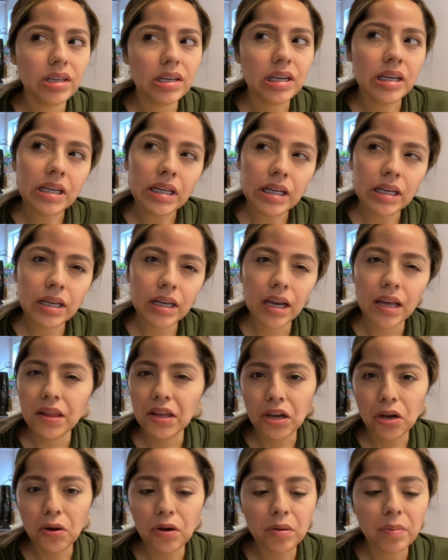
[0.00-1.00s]
eating and
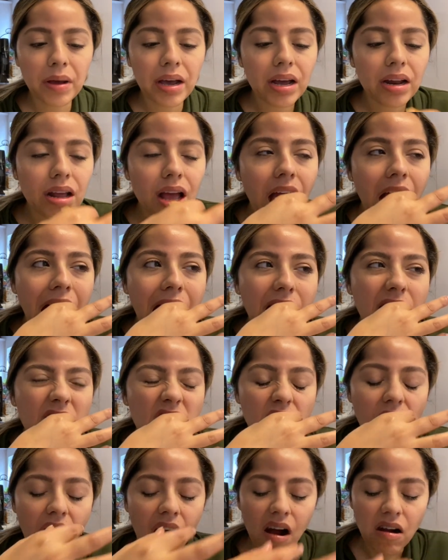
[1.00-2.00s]
then go to bed.
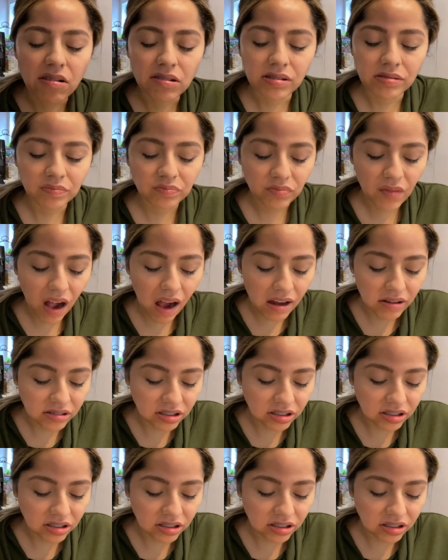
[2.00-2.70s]
I